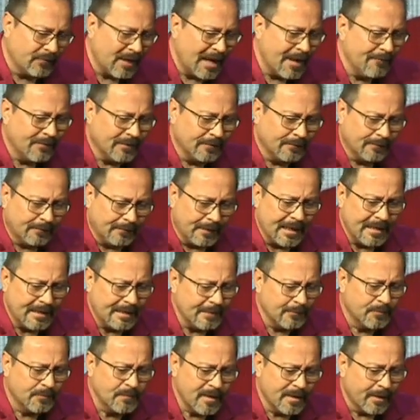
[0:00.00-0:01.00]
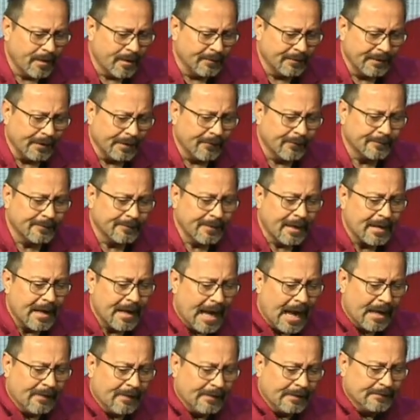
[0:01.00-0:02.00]
David and his men are on the other side,
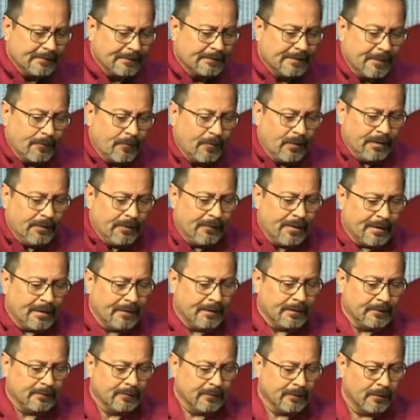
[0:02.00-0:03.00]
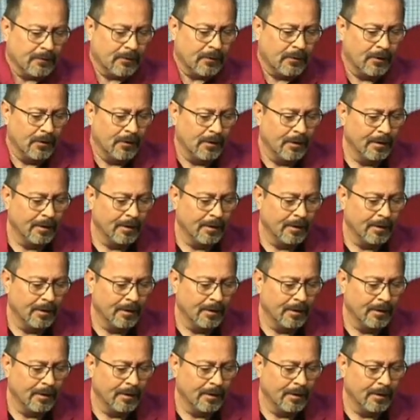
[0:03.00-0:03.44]
and they just keep going around in a circle.